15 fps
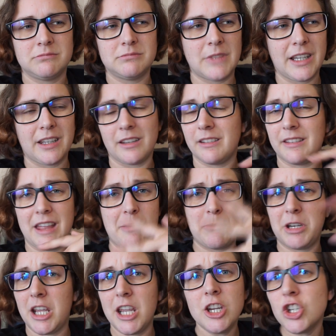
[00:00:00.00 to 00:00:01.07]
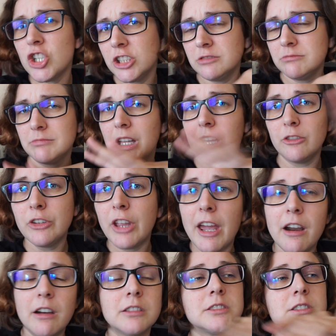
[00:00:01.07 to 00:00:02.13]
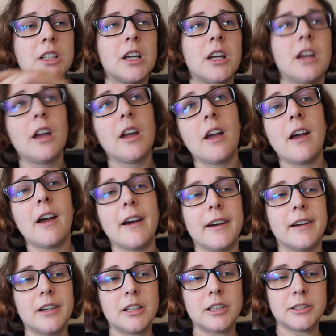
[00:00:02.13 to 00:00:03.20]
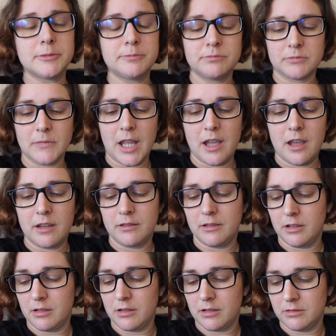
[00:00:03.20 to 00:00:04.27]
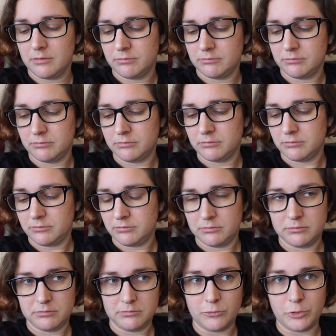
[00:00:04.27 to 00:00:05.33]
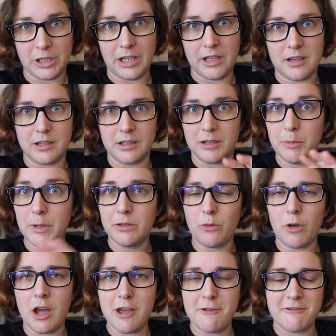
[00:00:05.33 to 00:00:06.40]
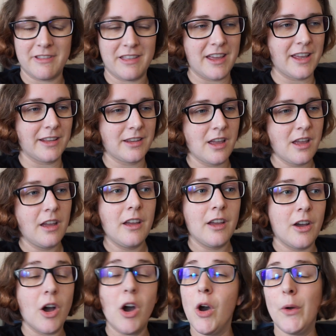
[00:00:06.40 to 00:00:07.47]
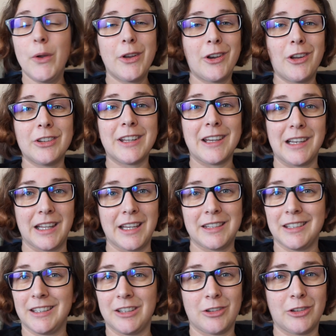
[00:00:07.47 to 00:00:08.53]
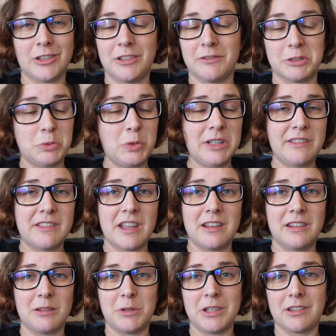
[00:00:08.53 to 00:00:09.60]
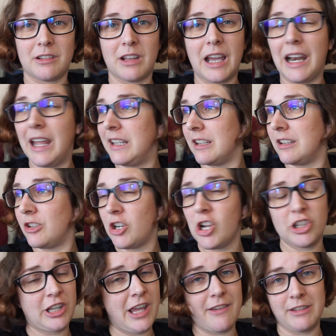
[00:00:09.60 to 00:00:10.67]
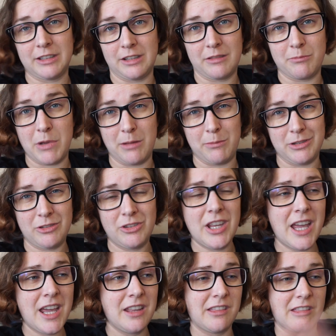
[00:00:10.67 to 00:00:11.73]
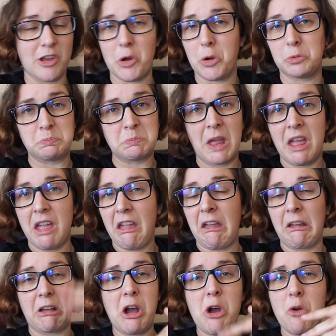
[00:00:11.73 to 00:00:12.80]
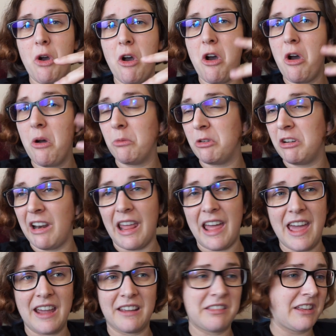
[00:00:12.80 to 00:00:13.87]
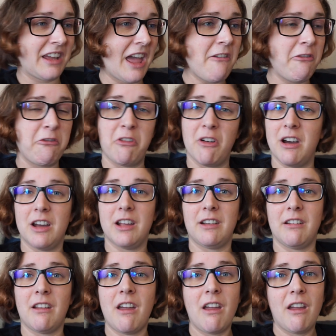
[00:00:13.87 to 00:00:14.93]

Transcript: like examination down there, and the really young midwife said, oh, you're not dilating, you're not even 1 centimeter dilated, you're not having this baby today, so go home, relax, have fun,